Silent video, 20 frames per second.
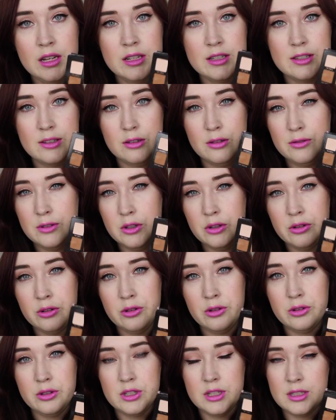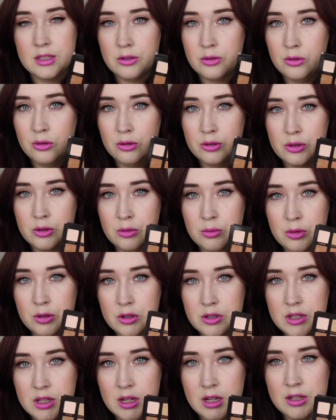So if you're just a cool tone
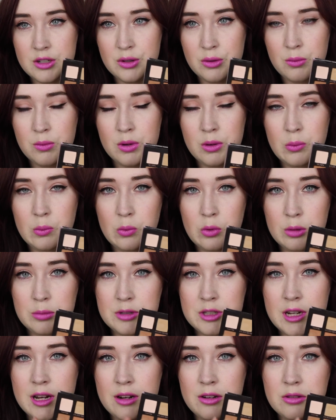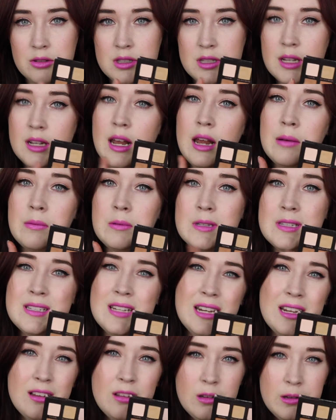person and don't want warm shadows, then I would
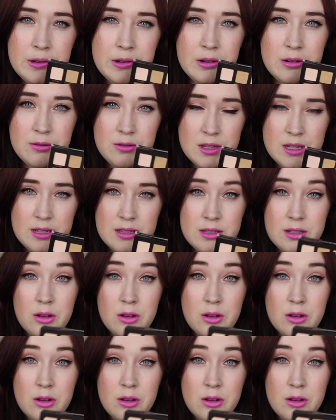stay clear of this.